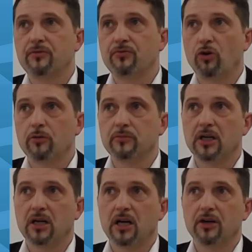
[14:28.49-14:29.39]

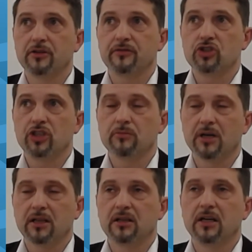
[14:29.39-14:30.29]
form out of a sheet
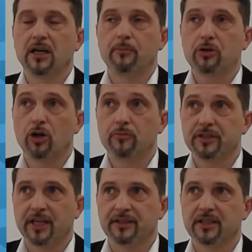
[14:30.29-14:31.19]
metal uh,
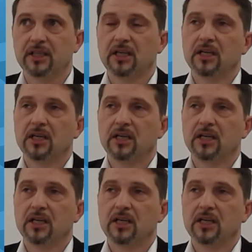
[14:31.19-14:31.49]
component.